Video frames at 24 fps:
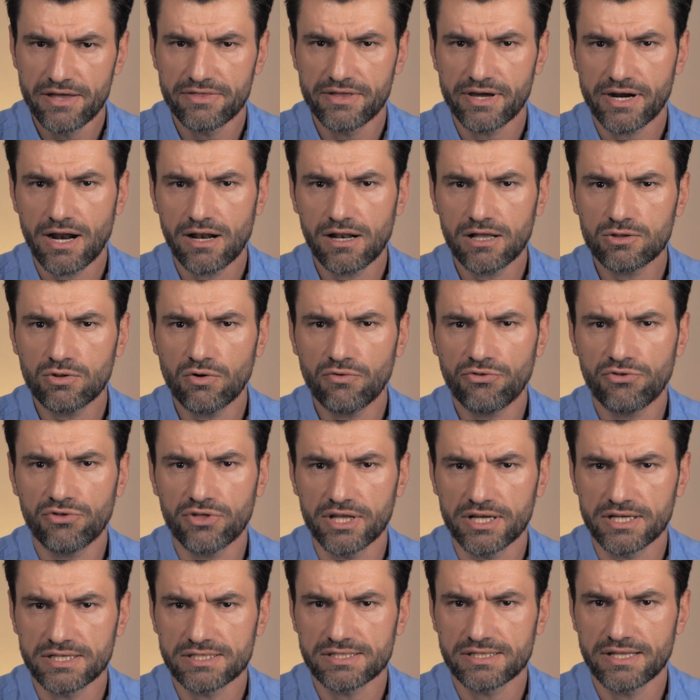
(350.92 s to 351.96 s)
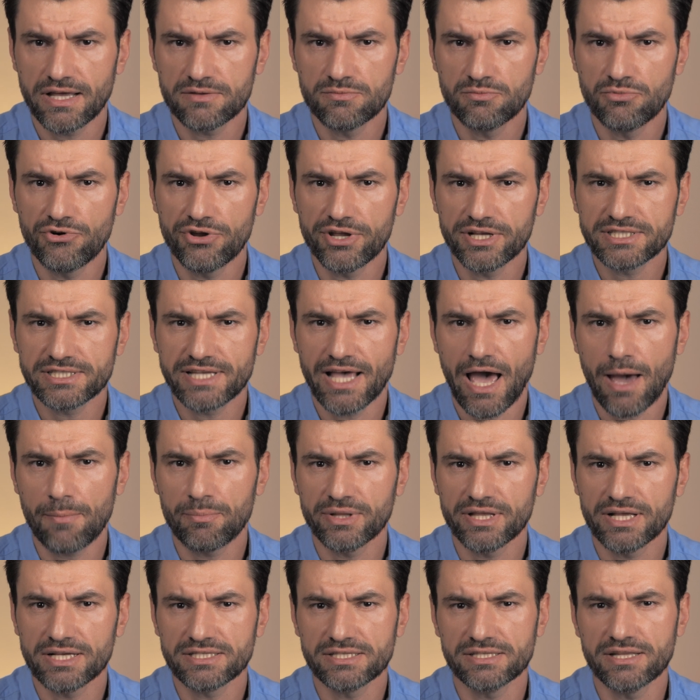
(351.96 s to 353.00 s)
There are a lot of things that brings
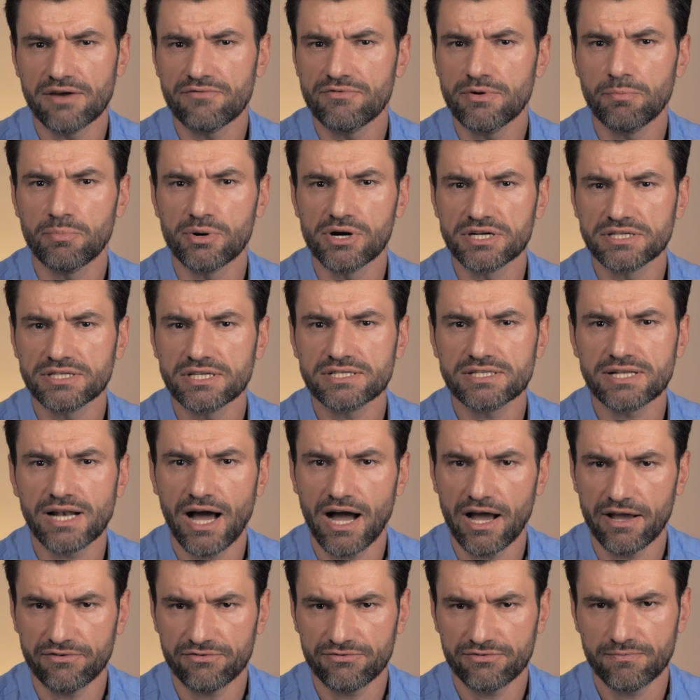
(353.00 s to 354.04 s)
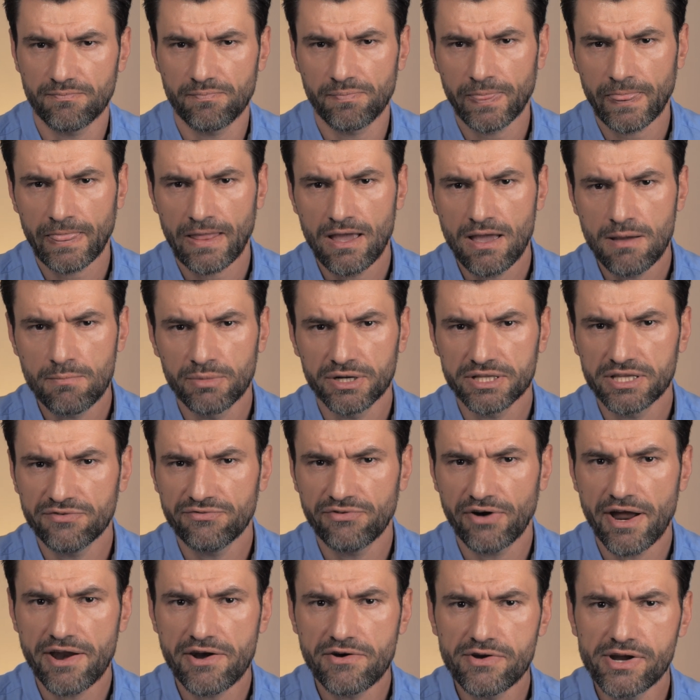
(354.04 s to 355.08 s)
happiness in every person's life. But
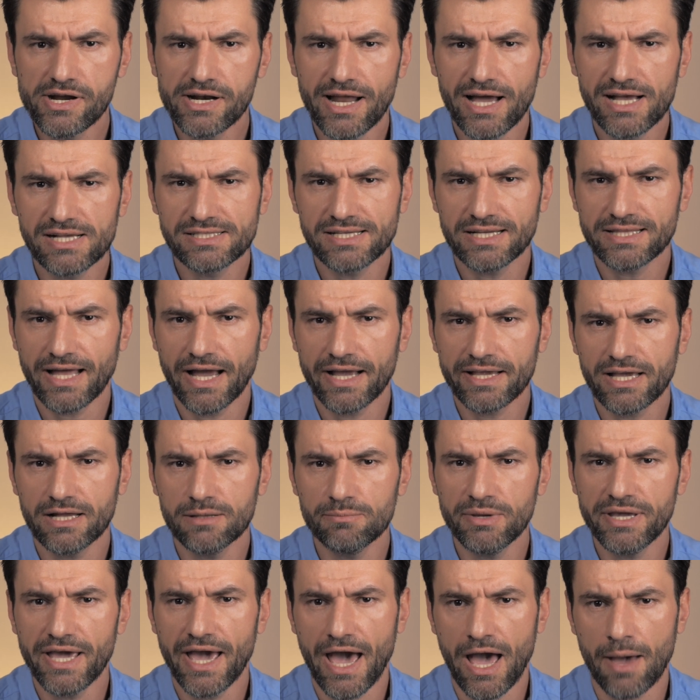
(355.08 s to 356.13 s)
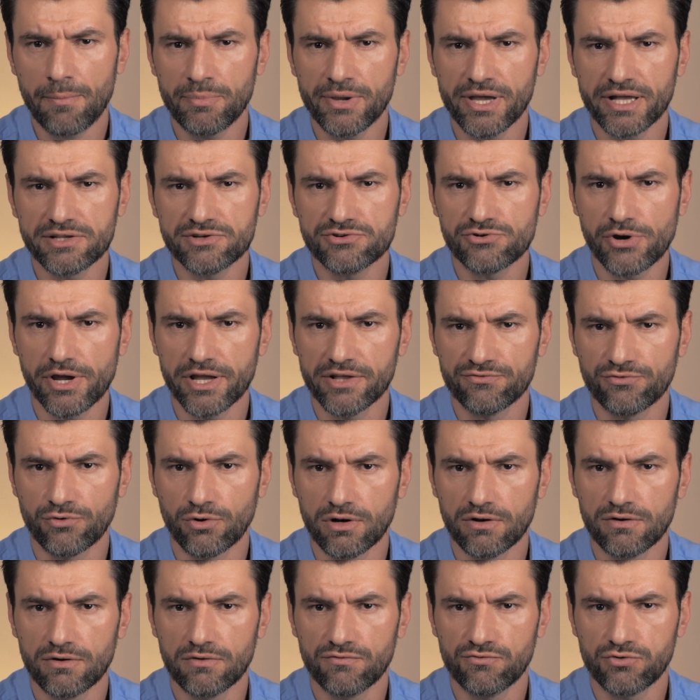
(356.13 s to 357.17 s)
if I realize that I can be happy and
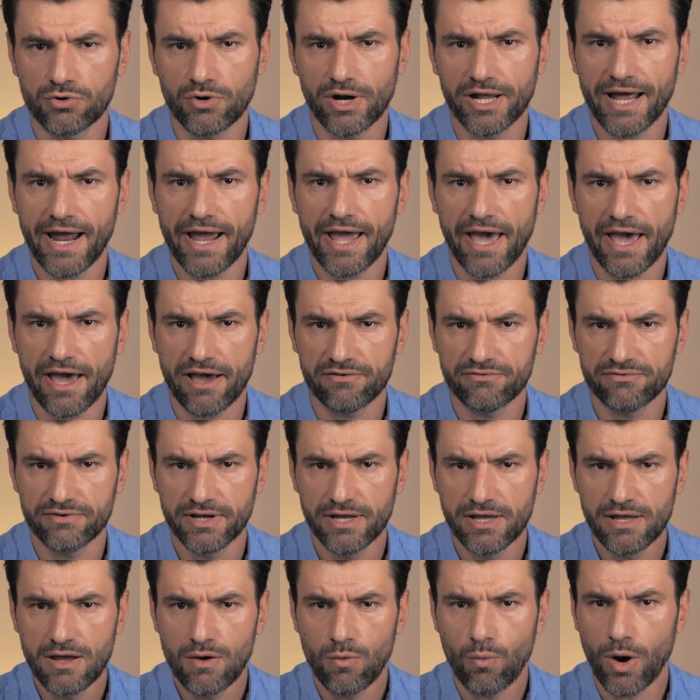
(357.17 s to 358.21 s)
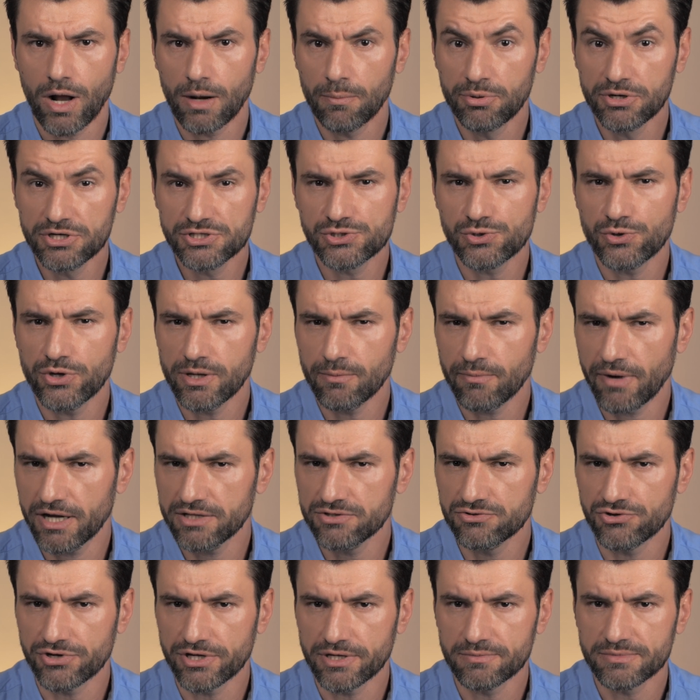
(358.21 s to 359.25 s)
grateful for what I have while pursuing my
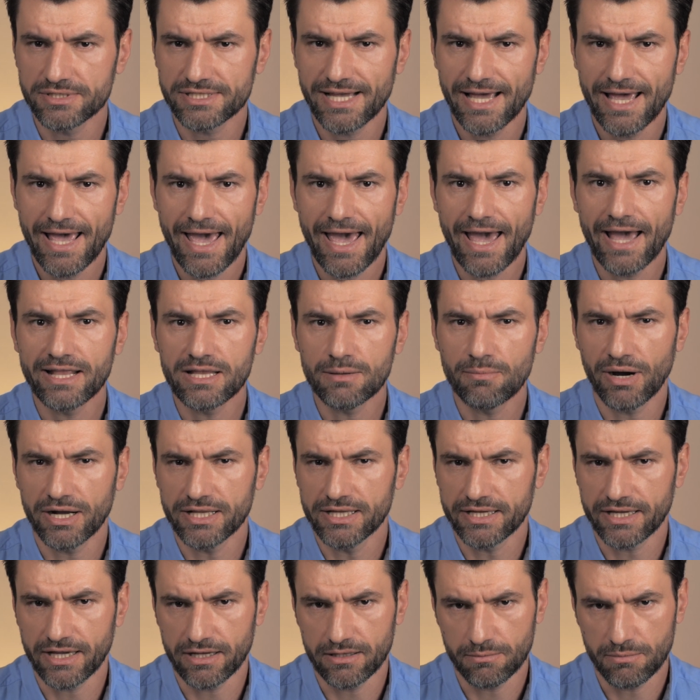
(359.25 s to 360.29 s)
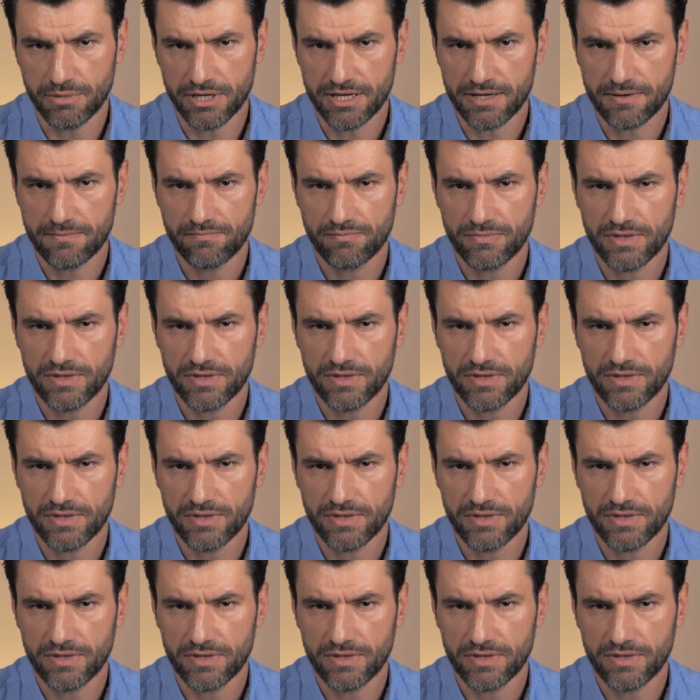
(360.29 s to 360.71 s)
dreams, anybody can be.